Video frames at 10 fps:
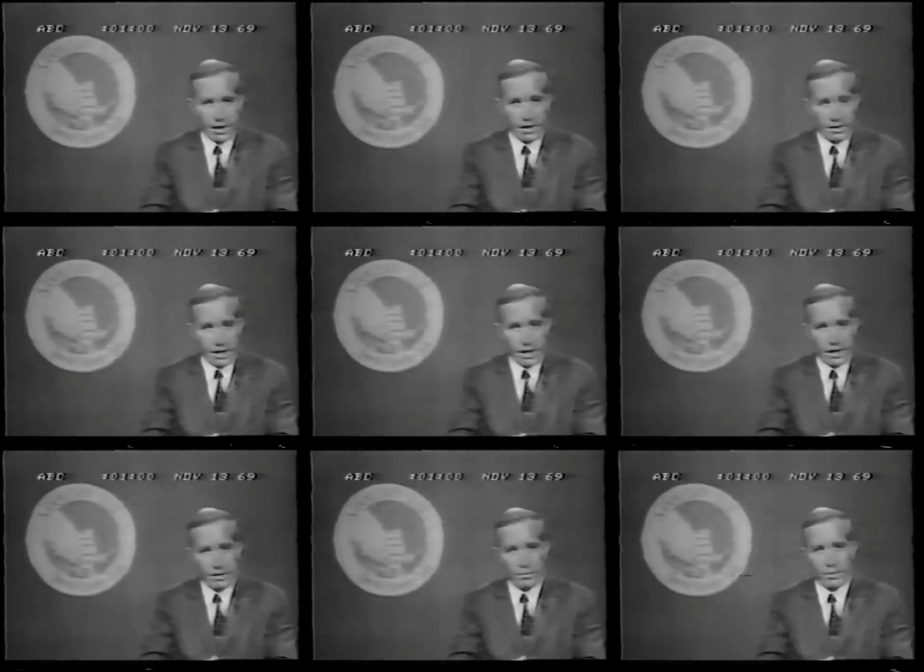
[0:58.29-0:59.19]
And
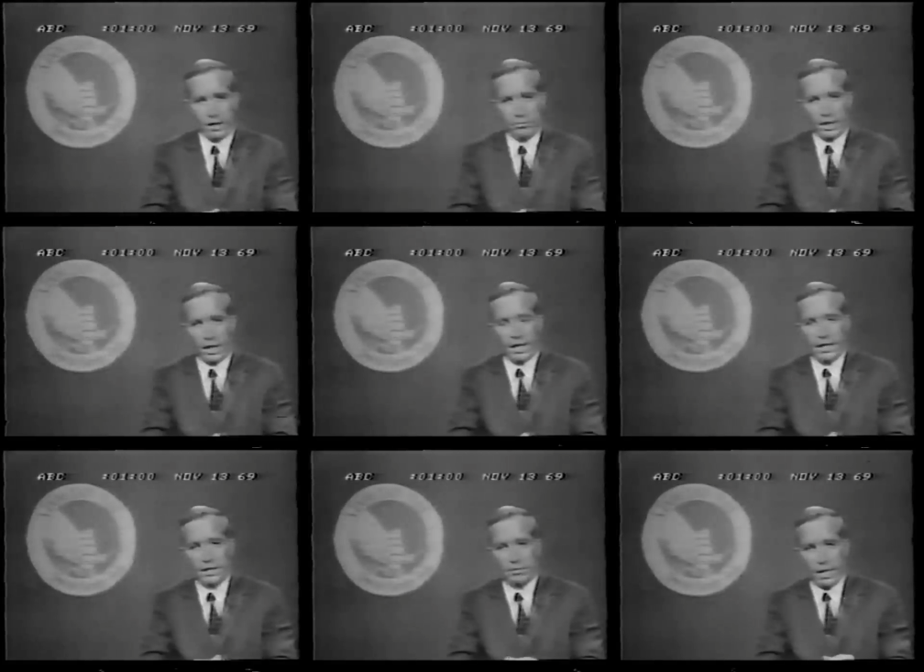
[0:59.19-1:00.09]
they, the men
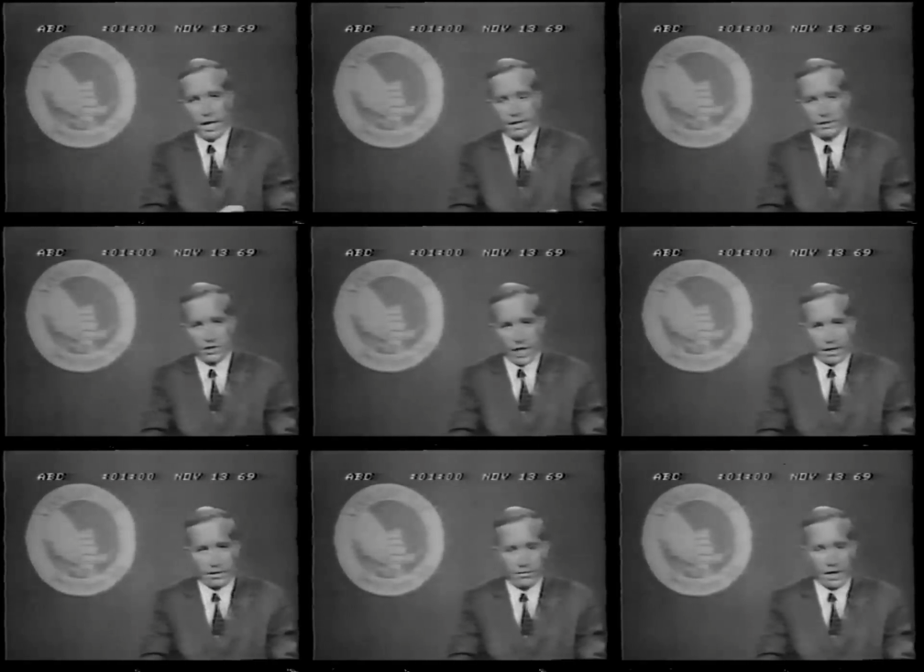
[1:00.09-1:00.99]
behind man's
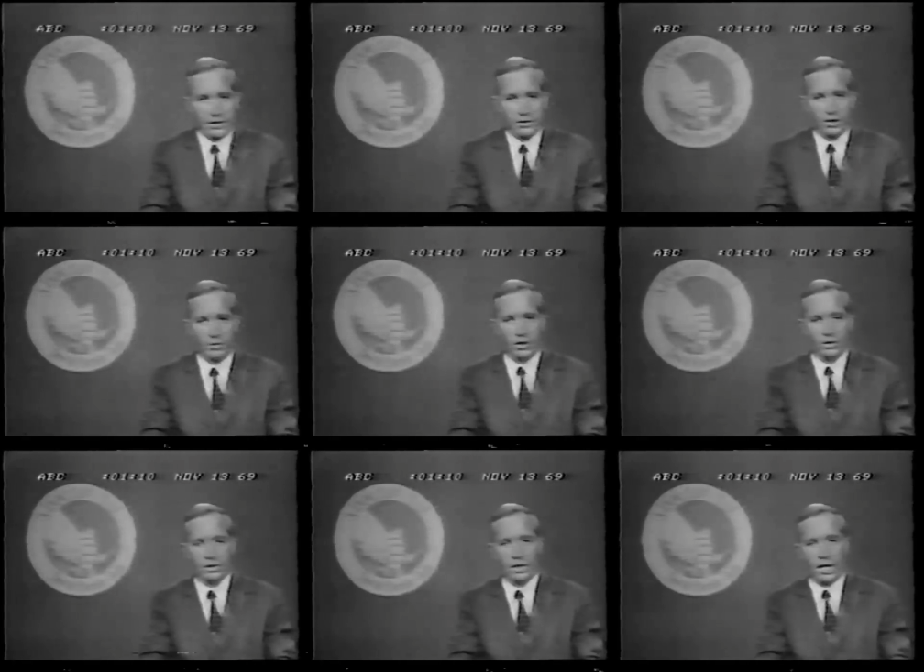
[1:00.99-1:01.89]
second flight to the
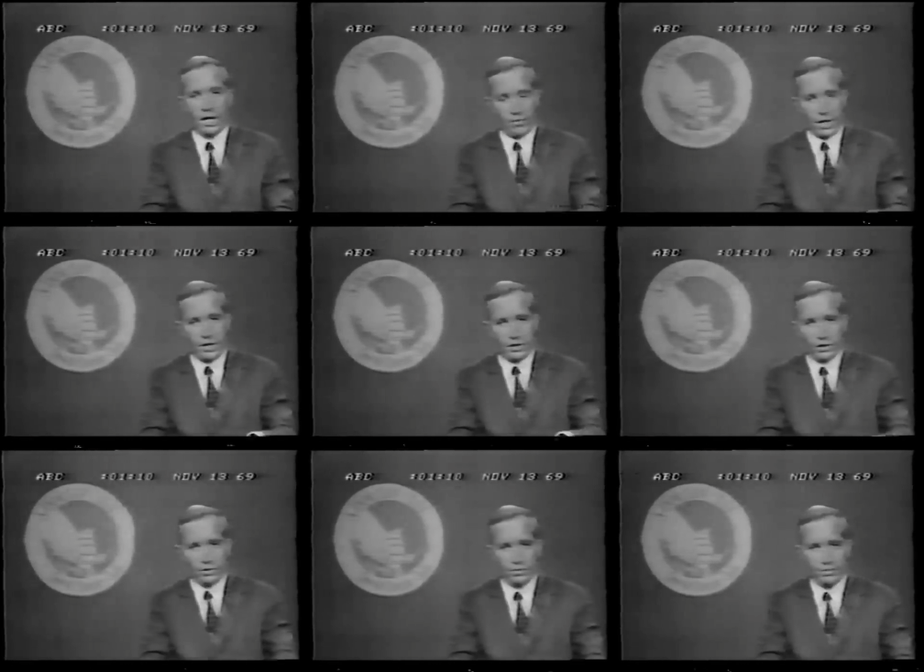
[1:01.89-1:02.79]
moon, are ready
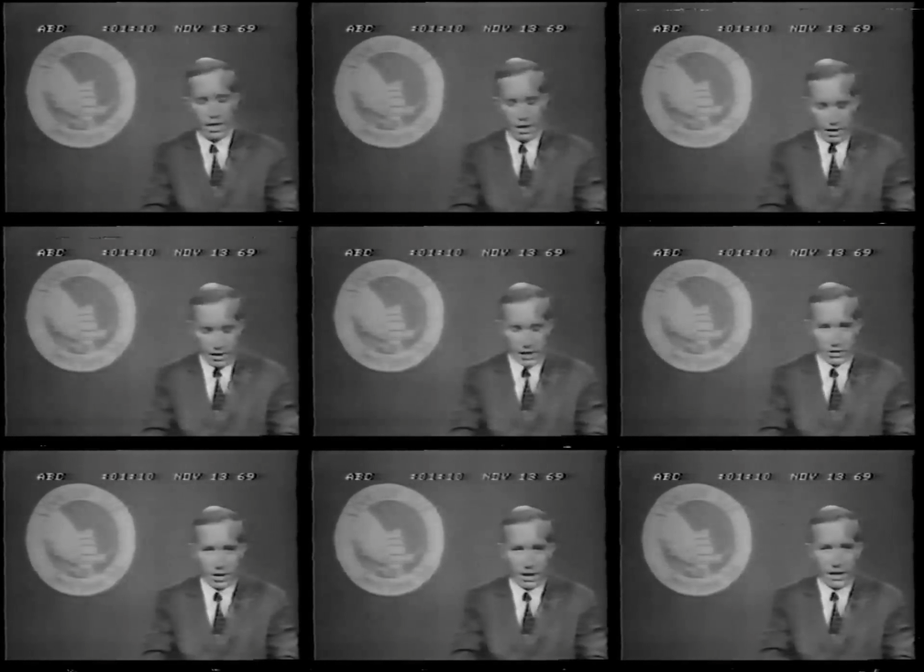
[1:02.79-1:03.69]
too.
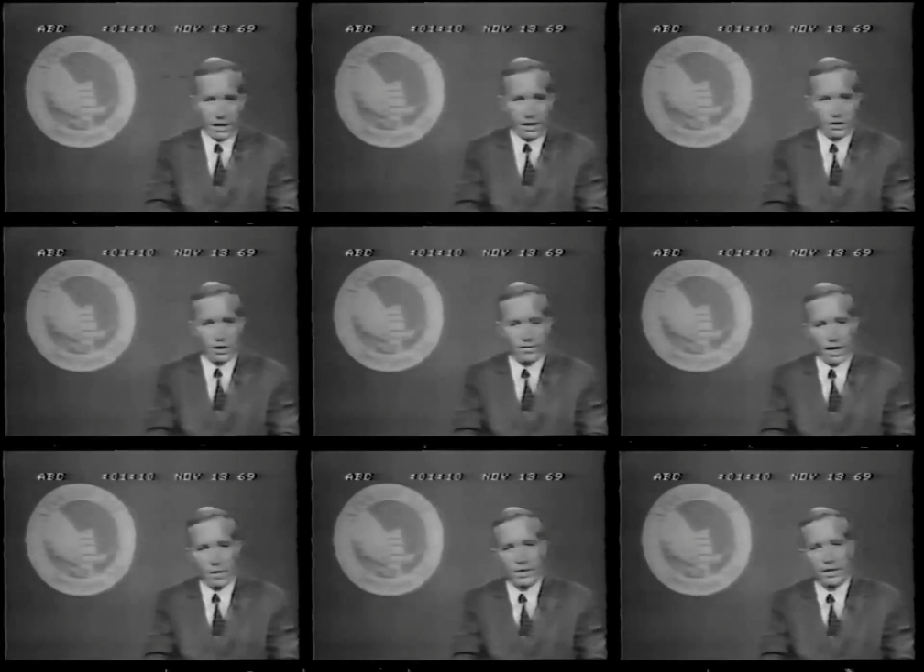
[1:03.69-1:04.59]
Yesterday, a hitch
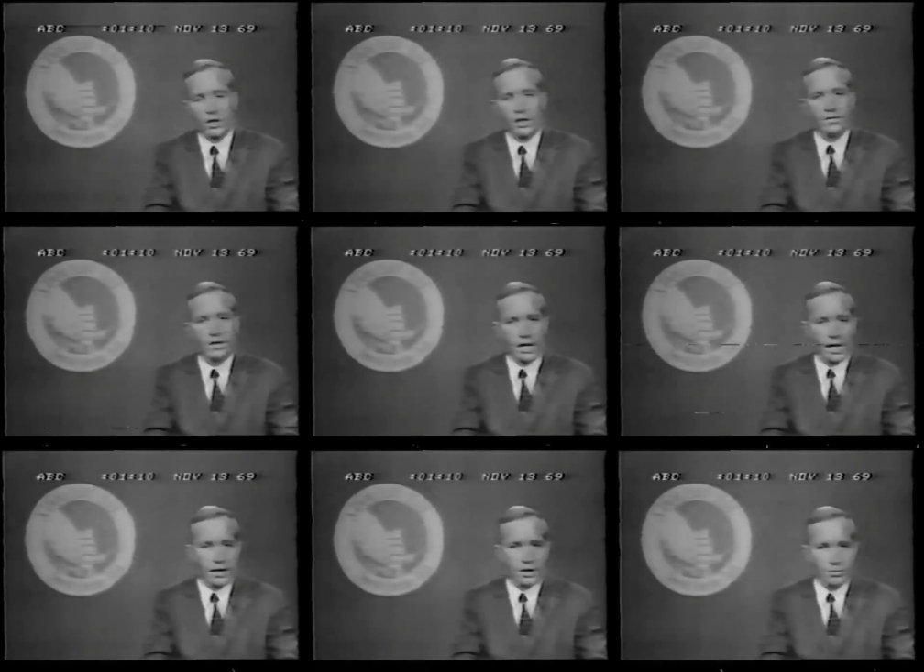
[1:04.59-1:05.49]
developed that could have
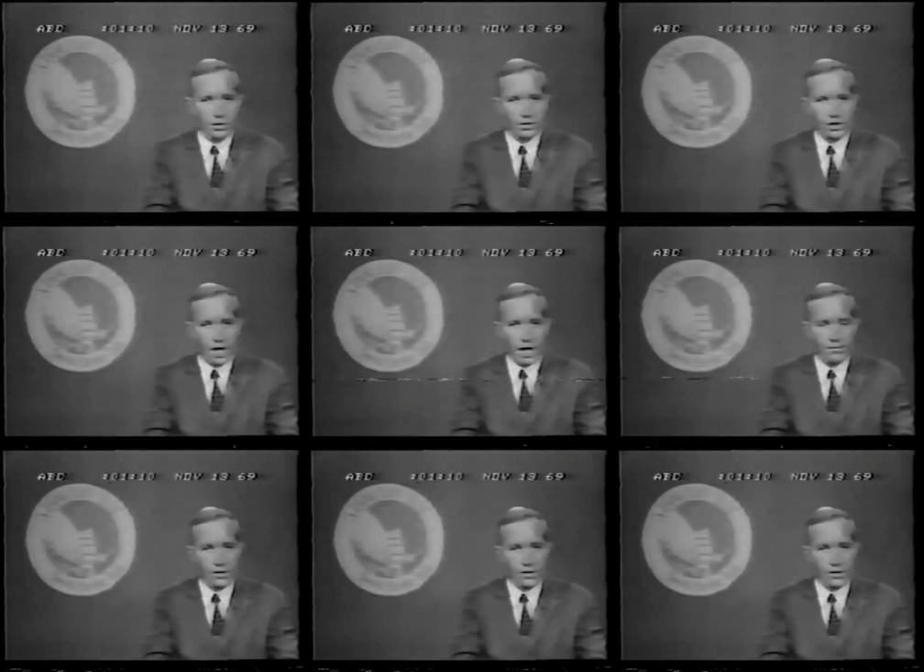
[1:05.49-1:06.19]
delayed the moon shot for